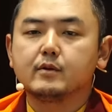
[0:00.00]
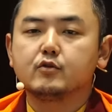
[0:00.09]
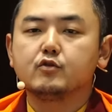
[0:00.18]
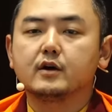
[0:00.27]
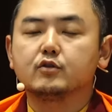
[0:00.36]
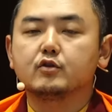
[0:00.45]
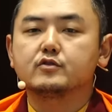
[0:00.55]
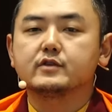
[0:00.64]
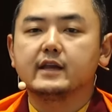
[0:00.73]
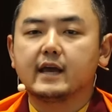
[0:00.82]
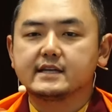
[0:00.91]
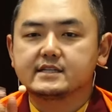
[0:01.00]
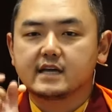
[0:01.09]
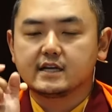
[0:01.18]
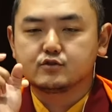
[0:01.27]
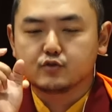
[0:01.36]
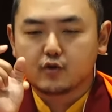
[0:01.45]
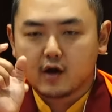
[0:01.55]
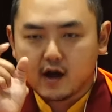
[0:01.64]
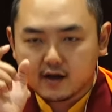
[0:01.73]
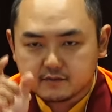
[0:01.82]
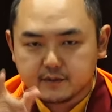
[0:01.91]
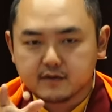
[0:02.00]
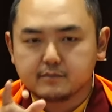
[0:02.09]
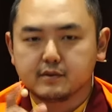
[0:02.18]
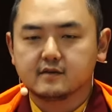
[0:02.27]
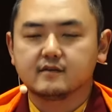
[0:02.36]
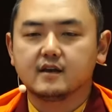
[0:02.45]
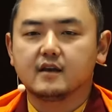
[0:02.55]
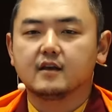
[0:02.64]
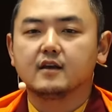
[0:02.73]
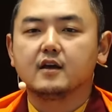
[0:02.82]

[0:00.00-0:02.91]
you are not really attached to your husband per se.